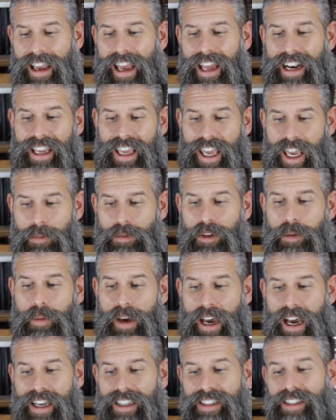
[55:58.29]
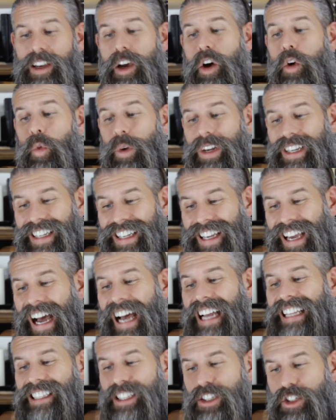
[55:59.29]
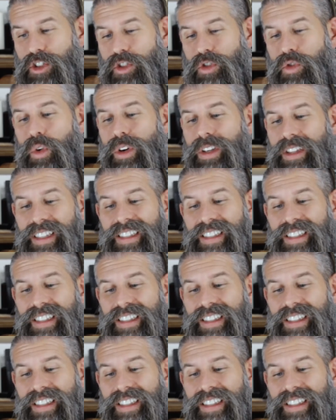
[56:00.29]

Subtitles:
and it came to pass when God destroyed